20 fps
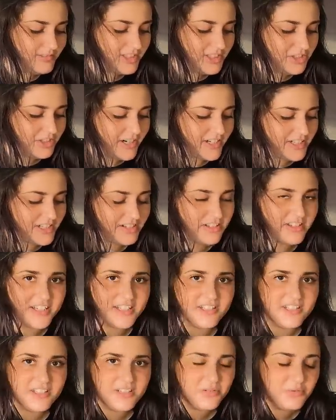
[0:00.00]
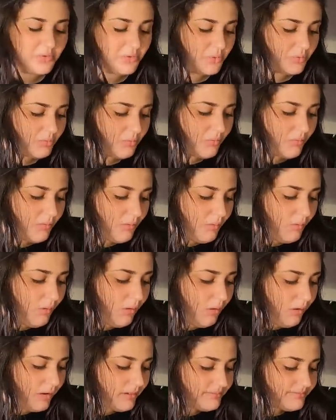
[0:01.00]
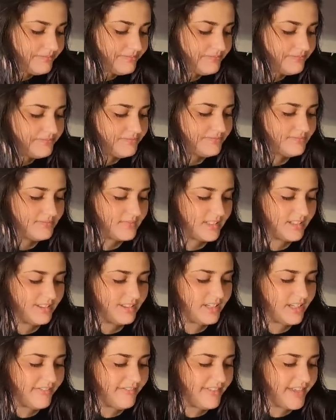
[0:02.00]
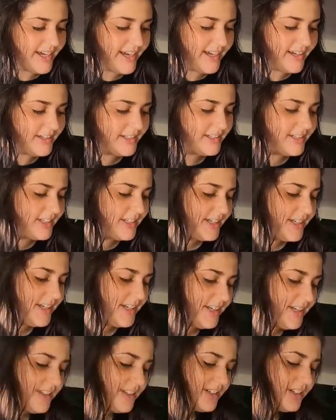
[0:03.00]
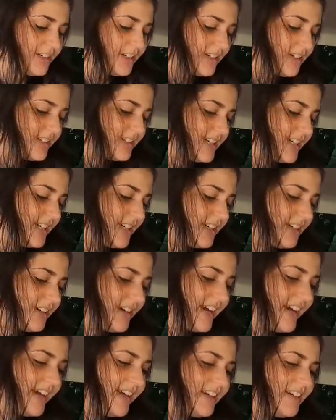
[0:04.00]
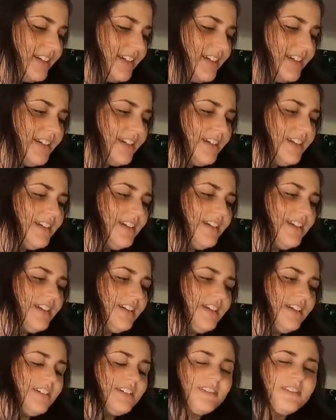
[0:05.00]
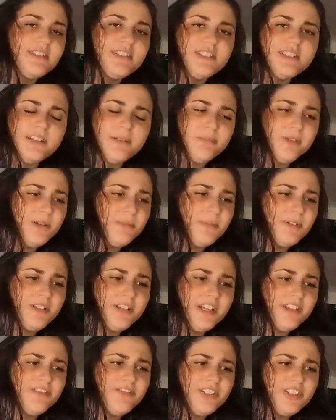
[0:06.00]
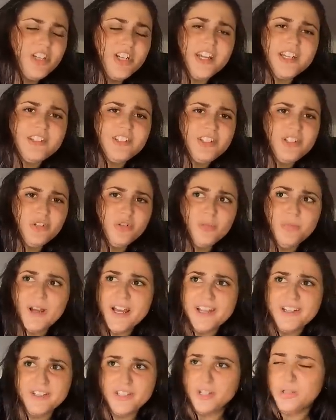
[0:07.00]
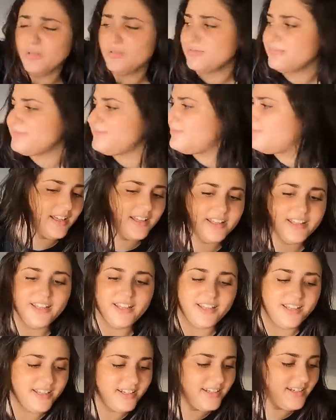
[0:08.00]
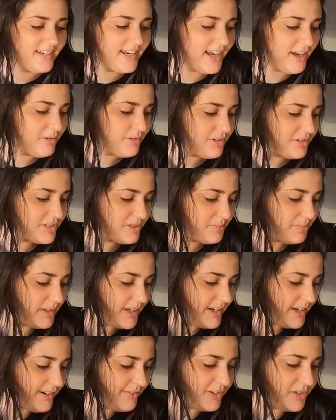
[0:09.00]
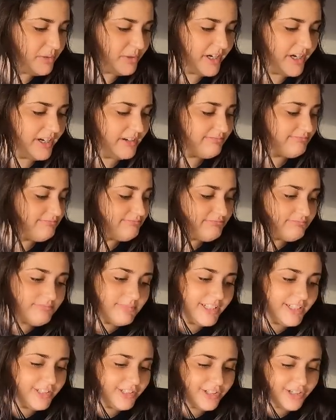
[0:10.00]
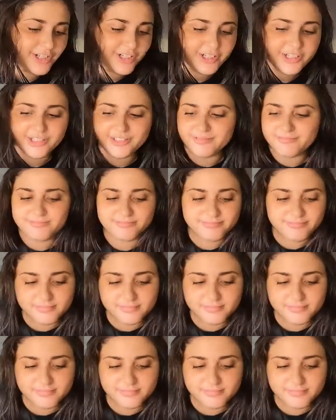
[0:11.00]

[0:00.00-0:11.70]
Did you guys hear that squeak? Love that. Then you're gonna take your head. Some people like fish head soup. I don't. And now there's blood everywhere and you're good.